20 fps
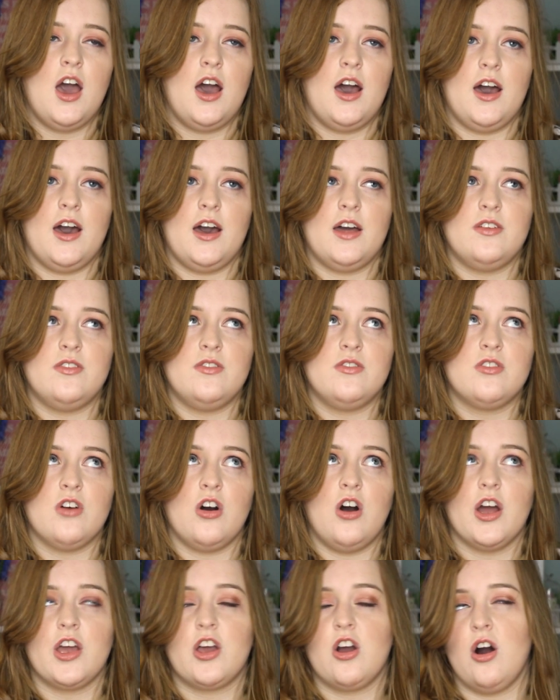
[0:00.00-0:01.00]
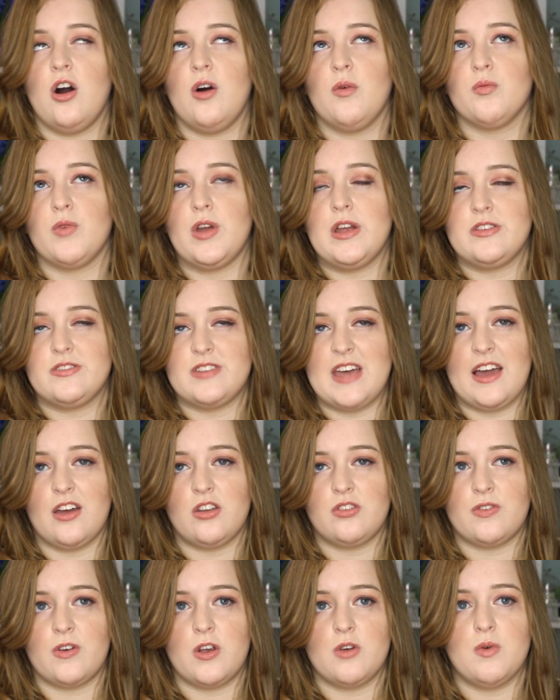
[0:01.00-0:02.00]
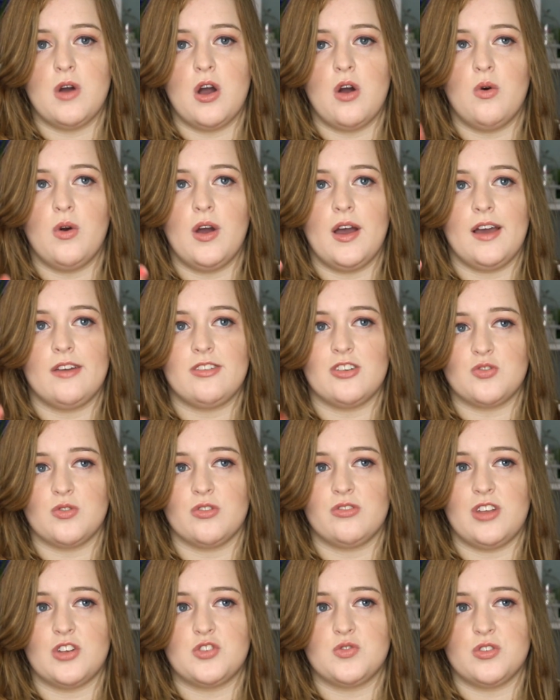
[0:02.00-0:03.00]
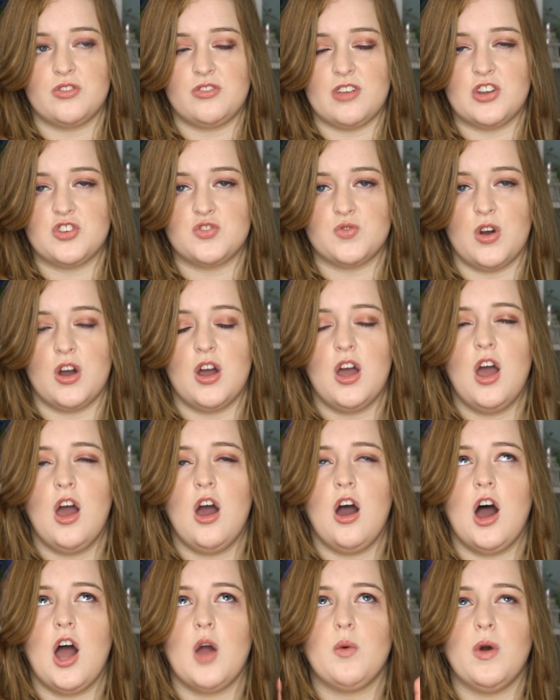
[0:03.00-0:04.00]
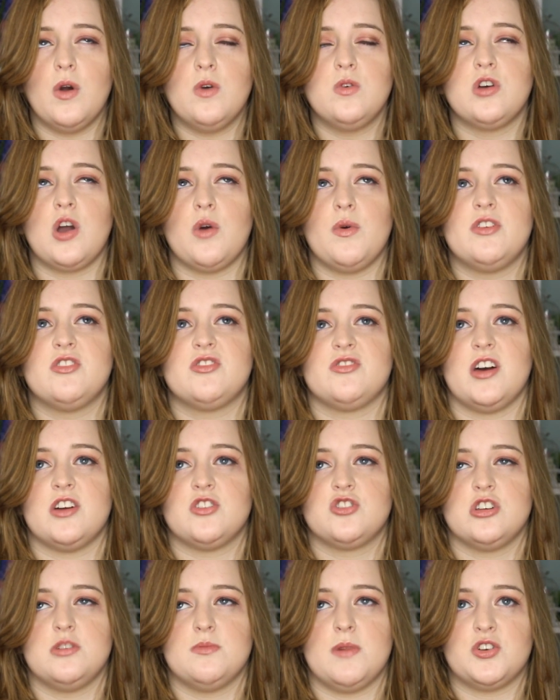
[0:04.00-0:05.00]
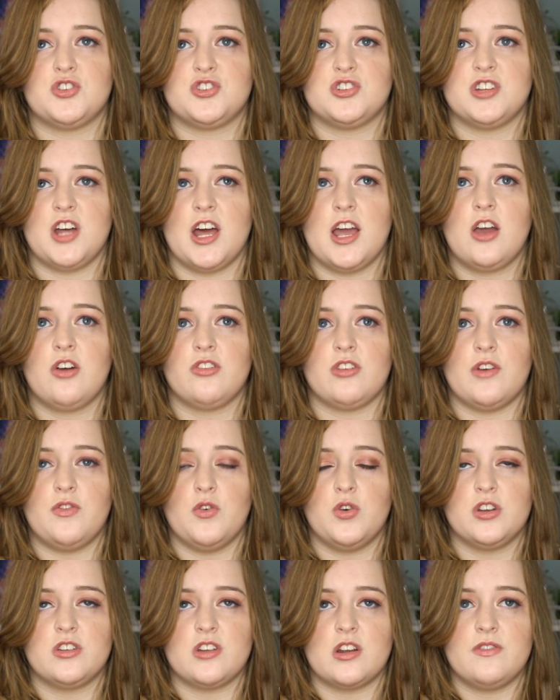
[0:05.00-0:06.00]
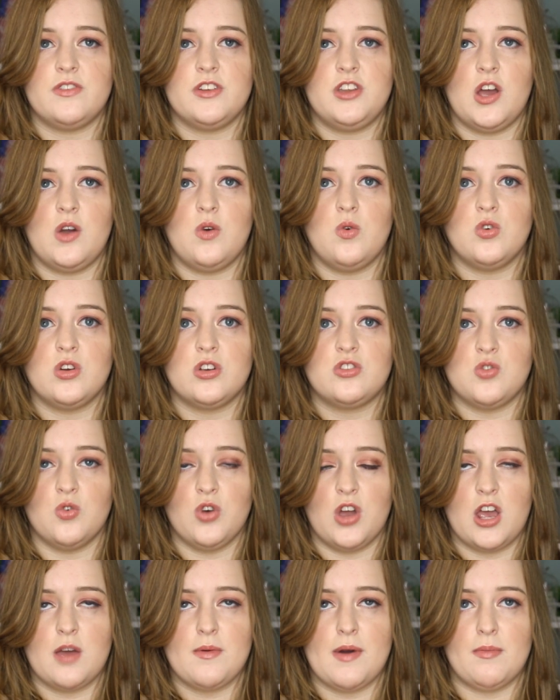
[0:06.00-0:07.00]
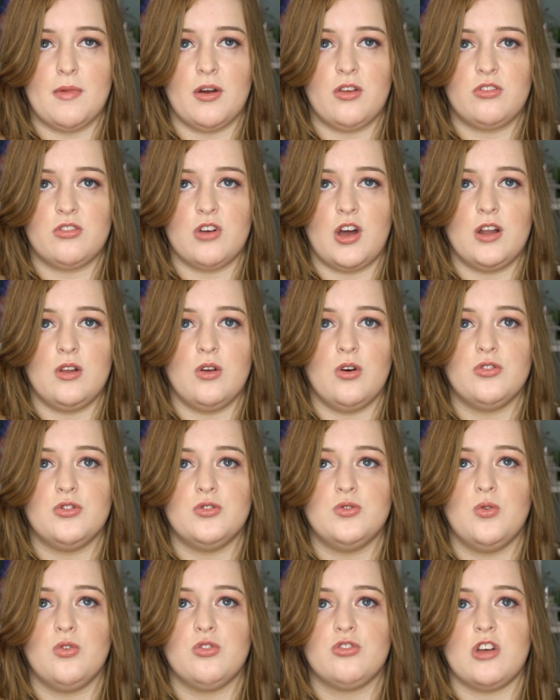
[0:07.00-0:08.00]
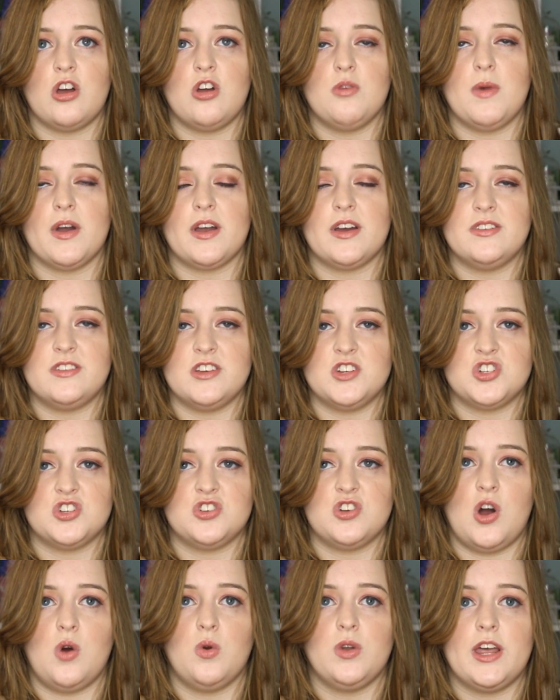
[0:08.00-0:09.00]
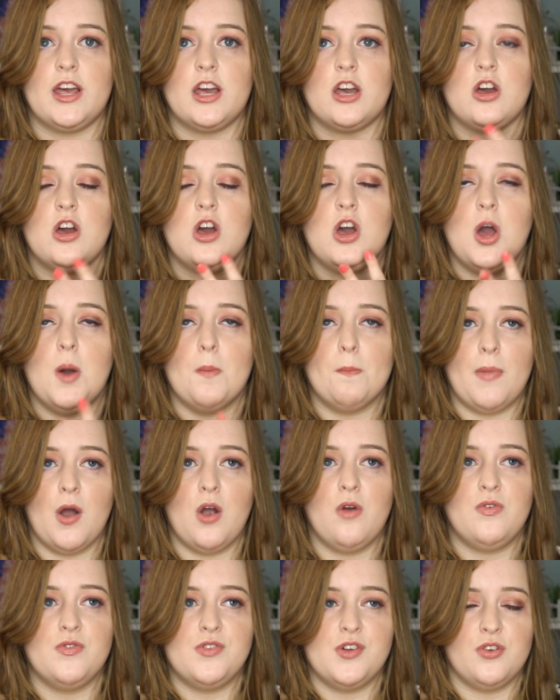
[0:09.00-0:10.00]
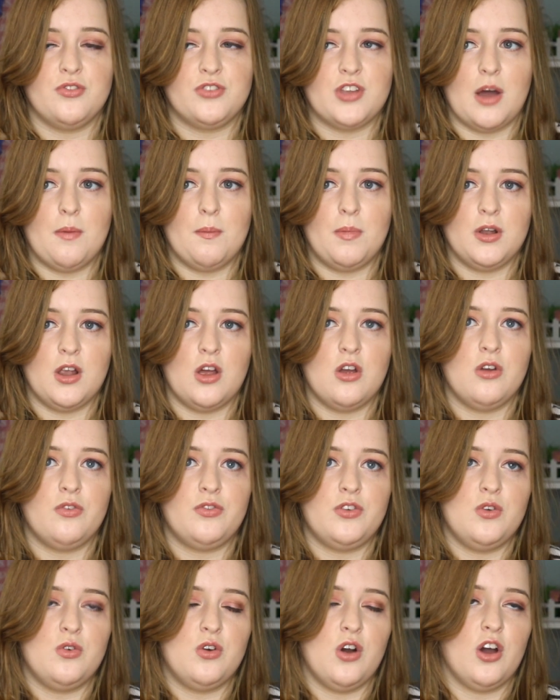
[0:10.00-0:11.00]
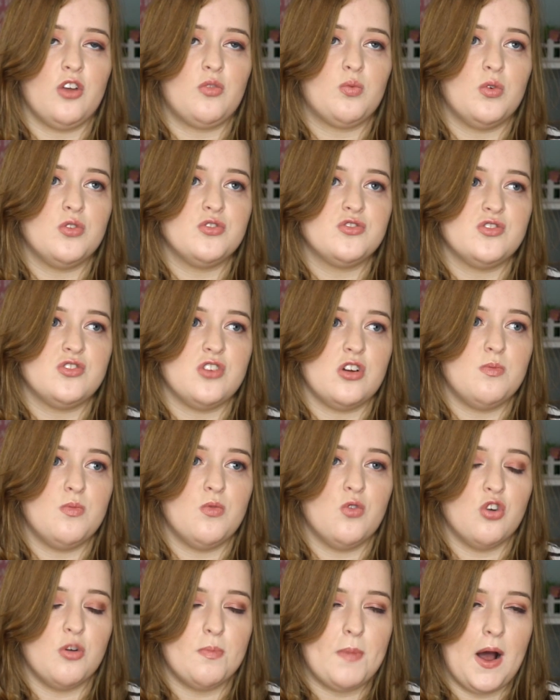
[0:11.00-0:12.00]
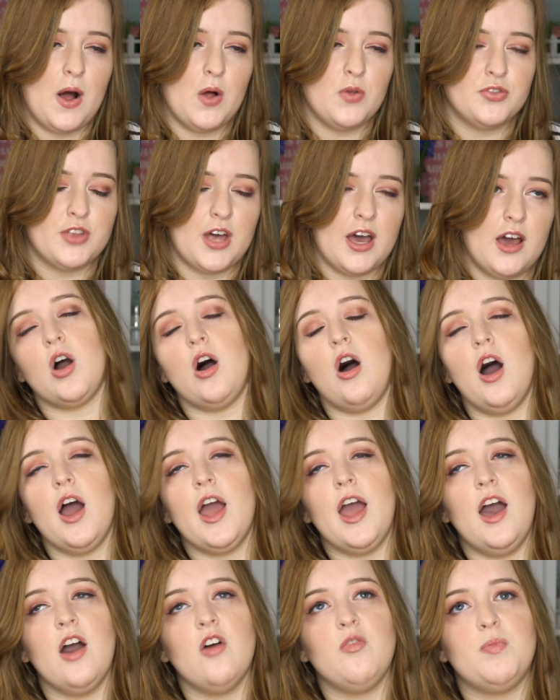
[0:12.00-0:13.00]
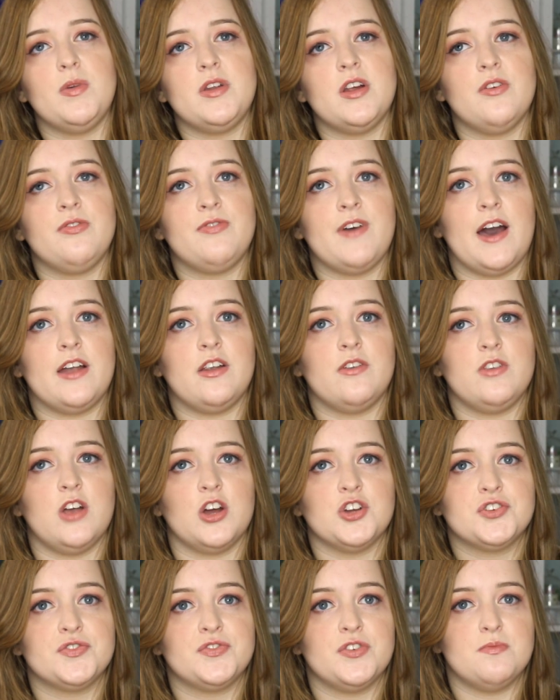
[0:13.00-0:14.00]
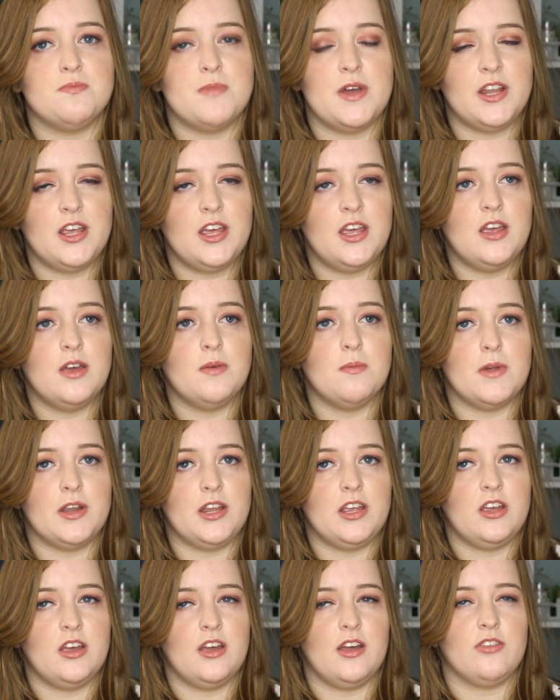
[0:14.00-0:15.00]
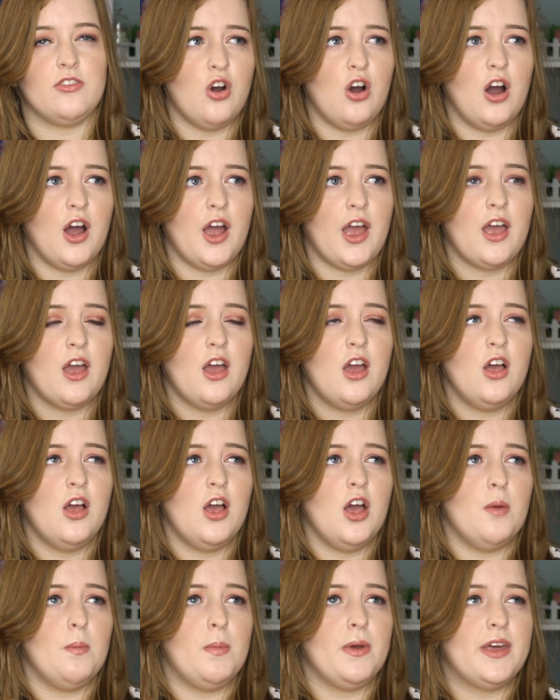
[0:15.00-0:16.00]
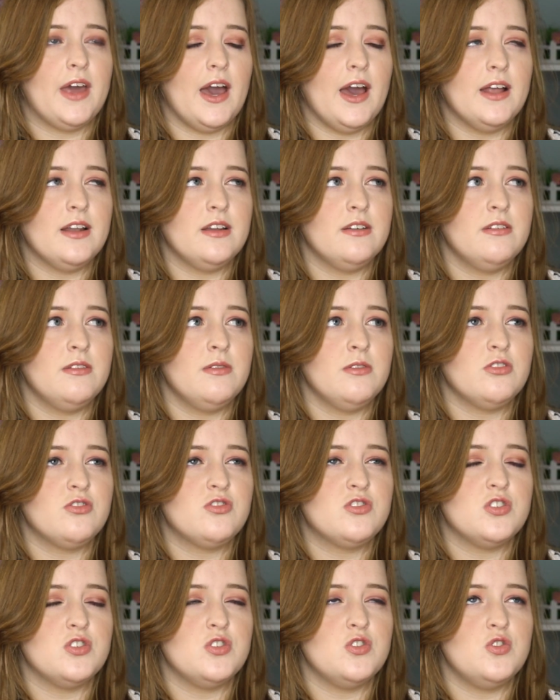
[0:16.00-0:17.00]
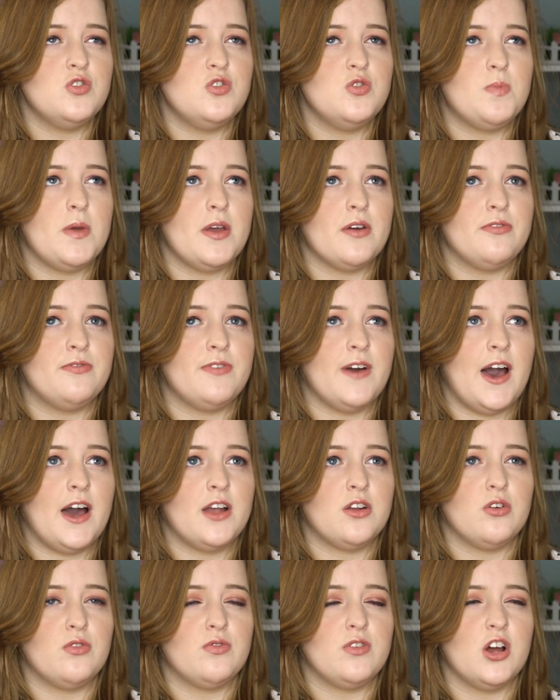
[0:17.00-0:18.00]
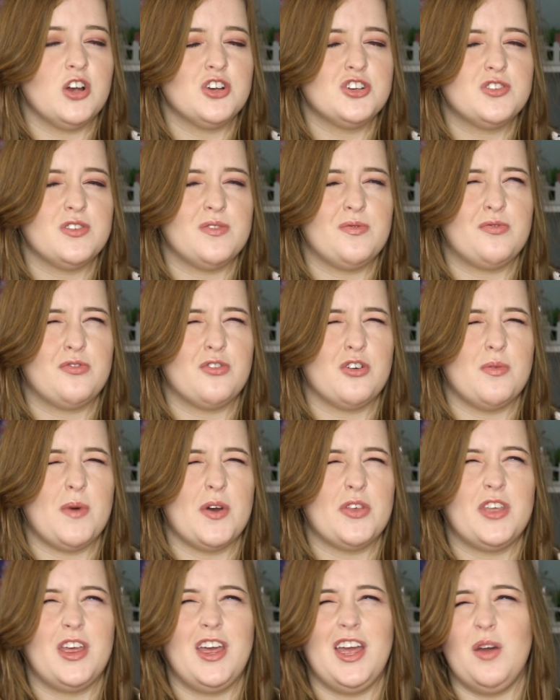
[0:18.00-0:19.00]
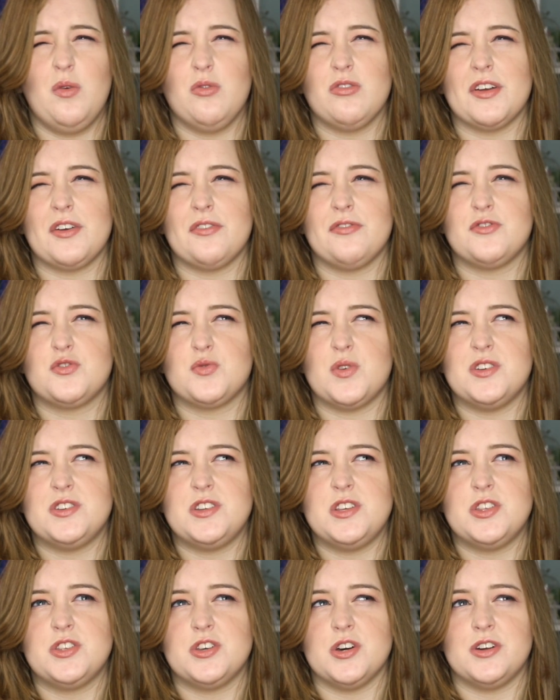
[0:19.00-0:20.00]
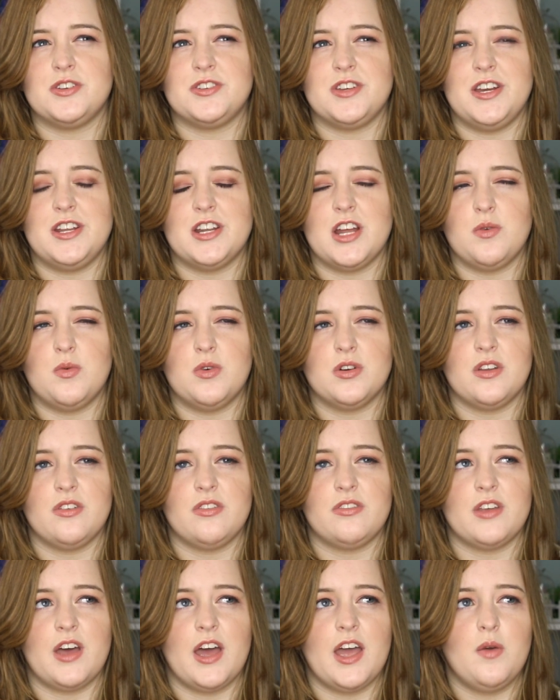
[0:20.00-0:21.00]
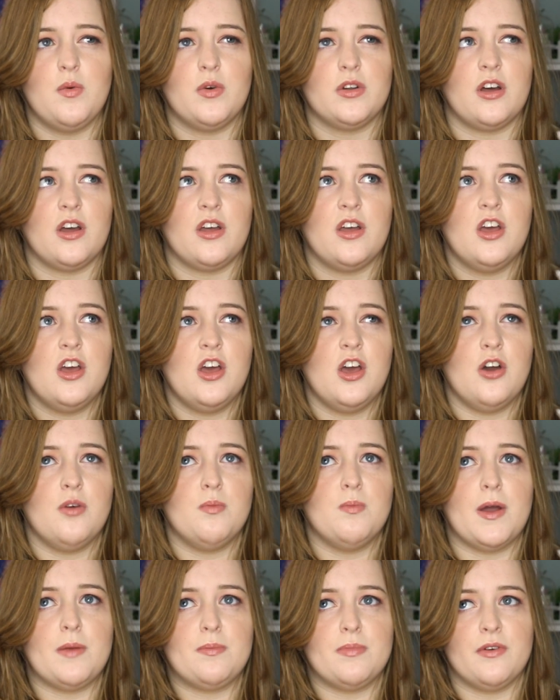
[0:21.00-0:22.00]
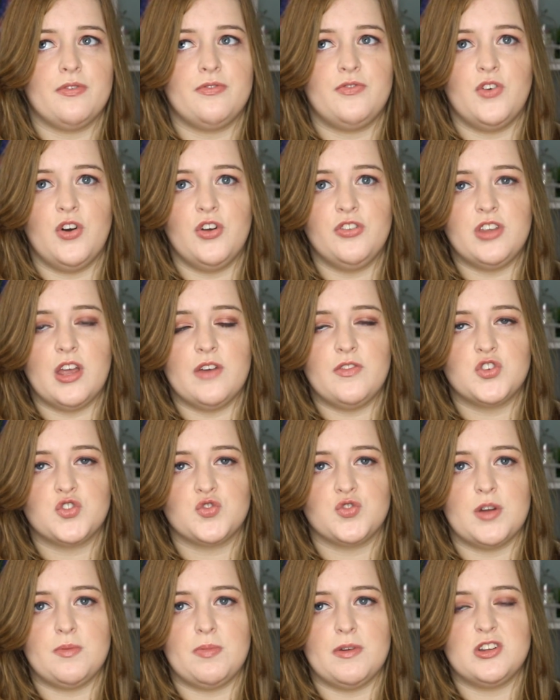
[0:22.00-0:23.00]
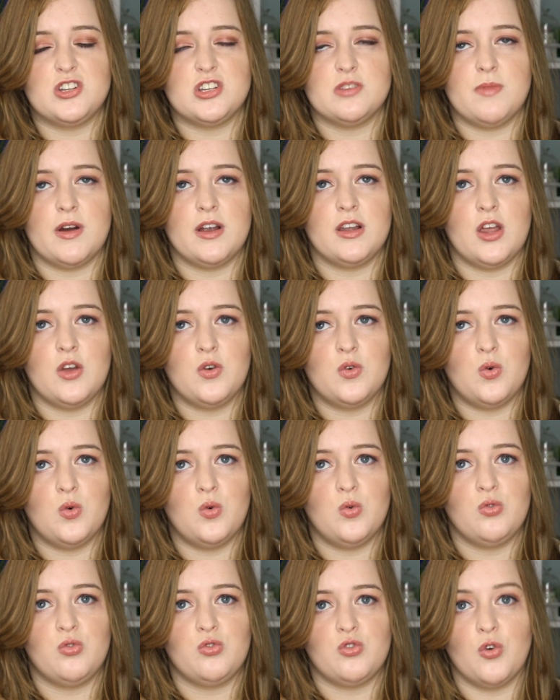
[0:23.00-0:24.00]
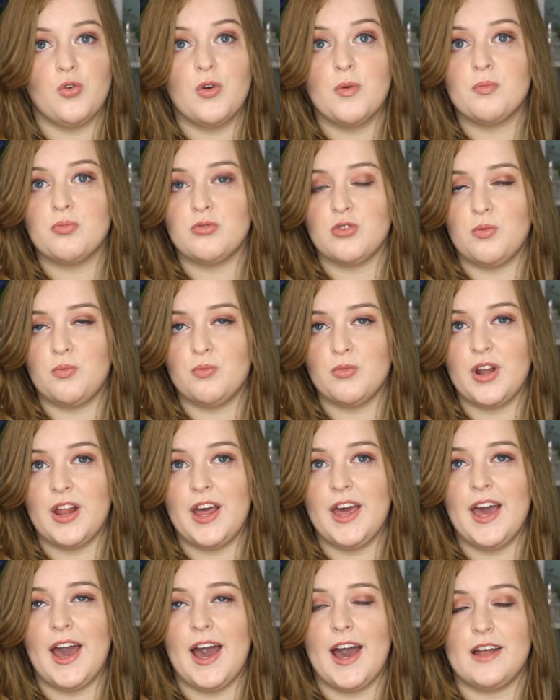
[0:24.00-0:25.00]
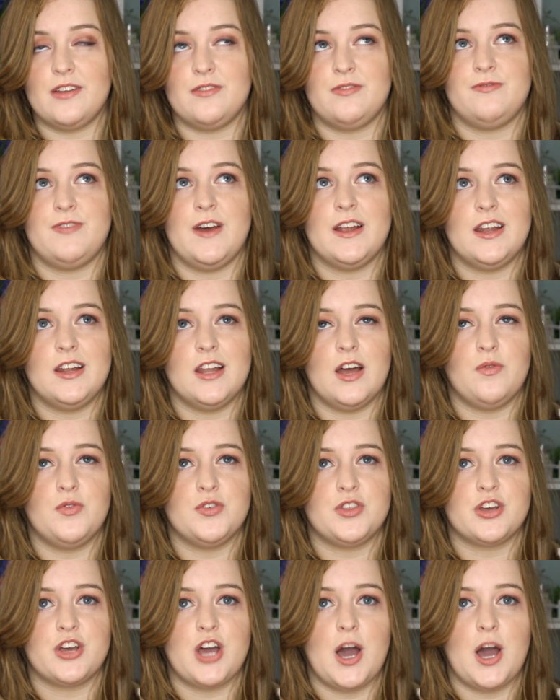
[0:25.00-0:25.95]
and I can't read text very well, etc, etc, etc. I won't go into that too much today because I've already done a video talking about my sight loss and also my condition. I'll link both of those down below if you guys want to know more about that. I have been a fan of Lush for many years. I began to be a fan of Lush from, I think it was like 2013 I want to say, when I made my first ever trip into my local store in Bromley and fell in love with the